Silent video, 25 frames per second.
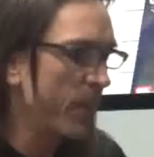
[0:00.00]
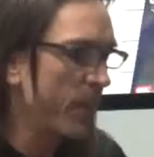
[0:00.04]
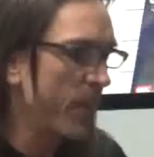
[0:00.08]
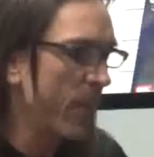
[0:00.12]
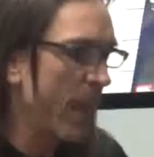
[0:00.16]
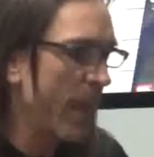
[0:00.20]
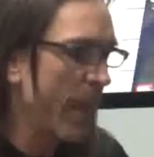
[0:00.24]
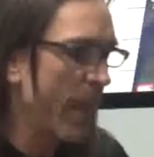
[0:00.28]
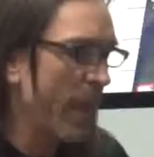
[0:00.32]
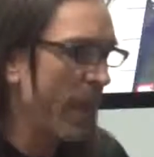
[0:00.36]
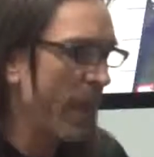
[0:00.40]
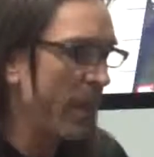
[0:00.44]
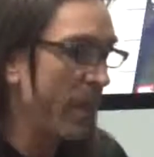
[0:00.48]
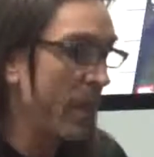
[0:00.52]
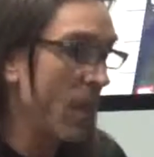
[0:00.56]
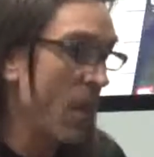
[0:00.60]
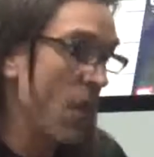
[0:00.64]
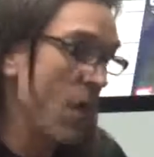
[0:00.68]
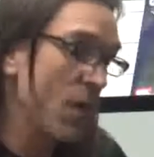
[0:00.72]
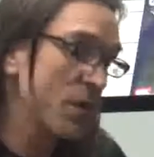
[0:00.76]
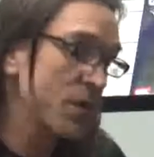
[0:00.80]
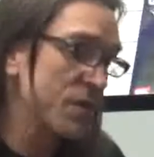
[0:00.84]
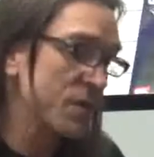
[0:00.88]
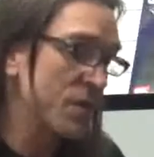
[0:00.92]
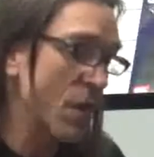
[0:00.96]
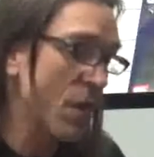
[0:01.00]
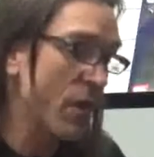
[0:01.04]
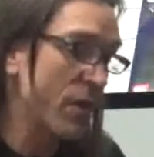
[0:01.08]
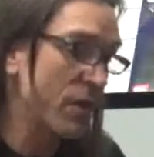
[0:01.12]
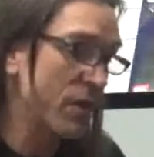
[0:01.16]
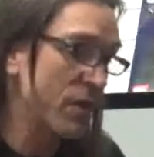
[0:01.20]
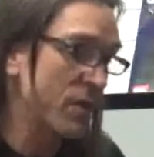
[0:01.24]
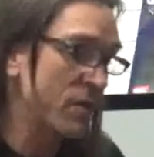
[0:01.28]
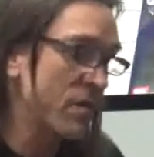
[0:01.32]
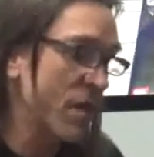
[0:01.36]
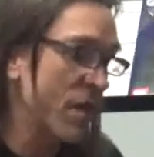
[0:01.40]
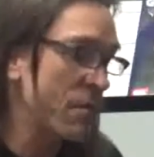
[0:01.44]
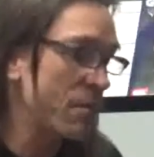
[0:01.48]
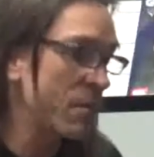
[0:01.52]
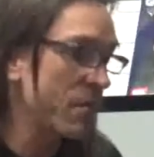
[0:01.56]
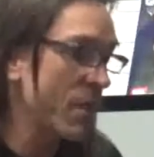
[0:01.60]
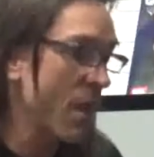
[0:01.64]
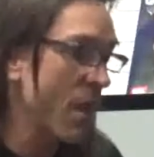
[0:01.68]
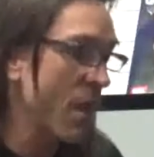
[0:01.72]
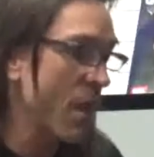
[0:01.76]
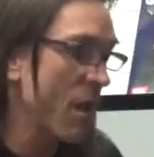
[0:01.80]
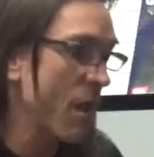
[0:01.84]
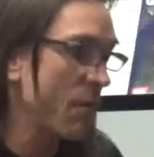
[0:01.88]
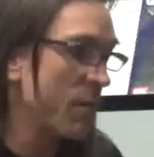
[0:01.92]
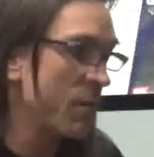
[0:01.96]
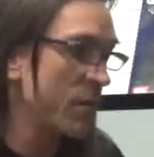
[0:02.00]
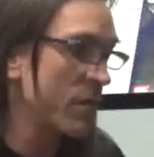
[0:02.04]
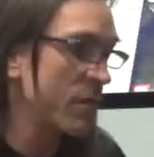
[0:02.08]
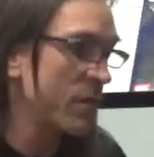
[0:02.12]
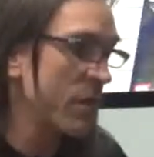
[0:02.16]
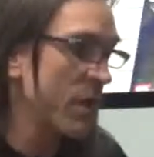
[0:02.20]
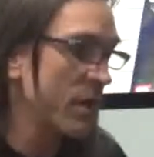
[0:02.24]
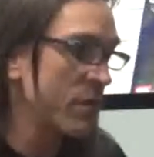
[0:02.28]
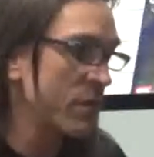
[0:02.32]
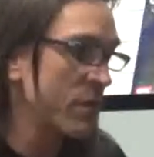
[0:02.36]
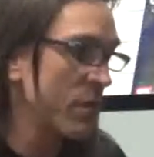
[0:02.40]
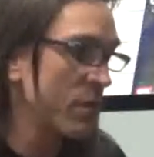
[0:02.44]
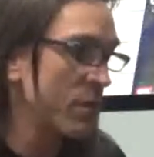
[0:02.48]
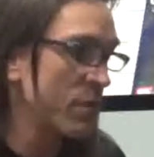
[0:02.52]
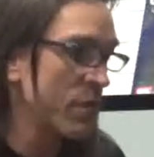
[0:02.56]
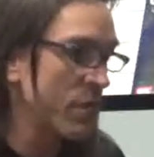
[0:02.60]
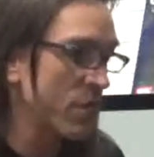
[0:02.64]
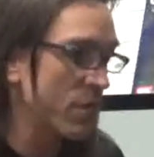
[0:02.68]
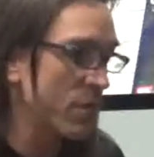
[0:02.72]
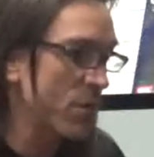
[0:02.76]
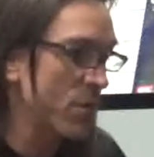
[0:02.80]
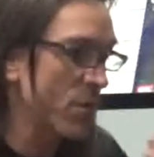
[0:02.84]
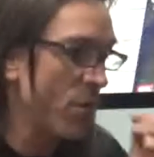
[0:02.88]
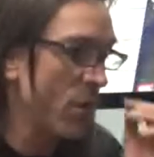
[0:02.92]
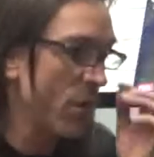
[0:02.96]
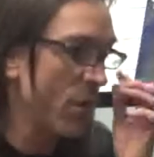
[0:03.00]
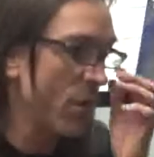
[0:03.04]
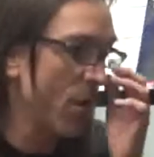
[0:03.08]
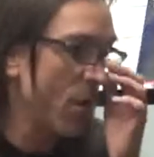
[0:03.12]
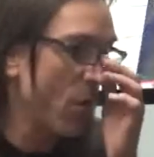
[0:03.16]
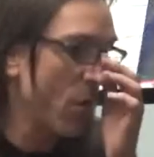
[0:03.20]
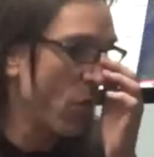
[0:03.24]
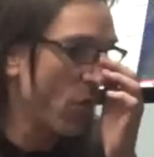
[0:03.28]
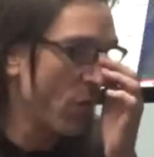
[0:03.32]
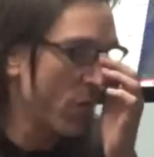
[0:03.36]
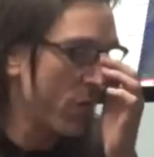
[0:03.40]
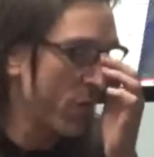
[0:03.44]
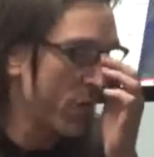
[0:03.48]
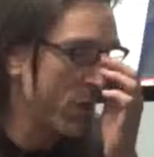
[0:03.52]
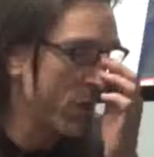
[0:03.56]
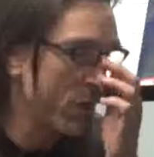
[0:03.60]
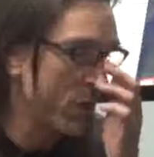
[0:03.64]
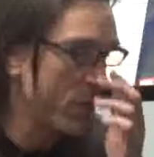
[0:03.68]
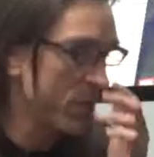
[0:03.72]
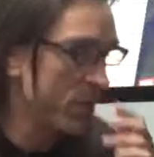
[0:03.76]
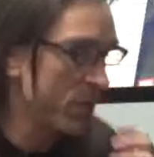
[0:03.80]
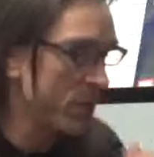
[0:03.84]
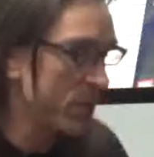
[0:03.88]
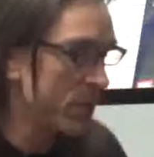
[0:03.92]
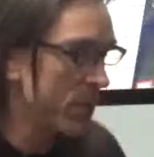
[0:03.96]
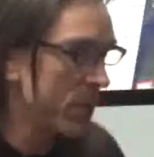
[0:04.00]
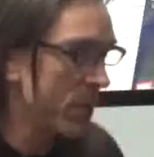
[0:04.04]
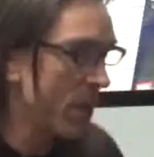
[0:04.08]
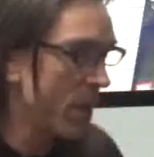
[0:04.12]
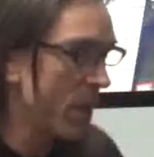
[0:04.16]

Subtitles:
And also at the same time, it's not something that you want to overuse